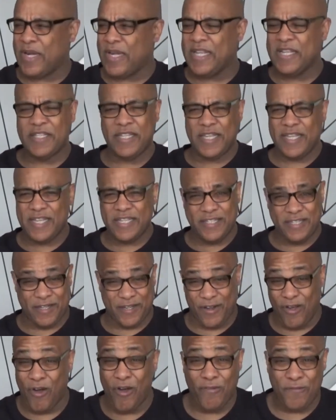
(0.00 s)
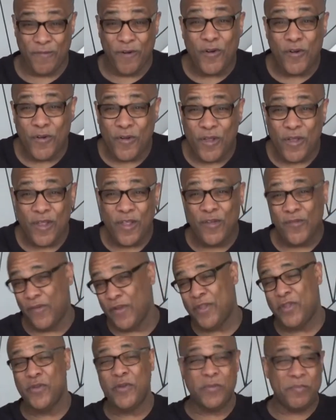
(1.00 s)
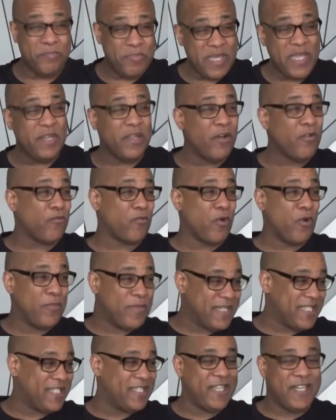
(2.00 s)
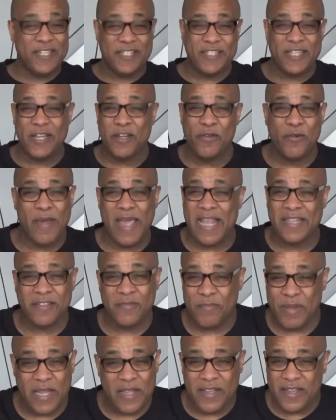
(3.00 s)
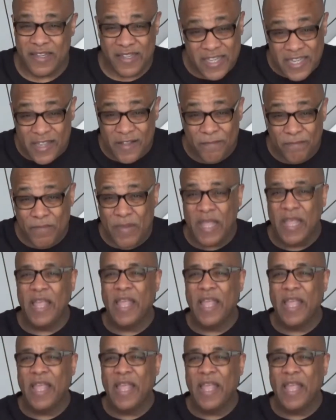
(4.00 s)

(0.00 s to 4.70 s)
He said, Is it lawful for you to beat a Roman citizen who hasn't been condemned?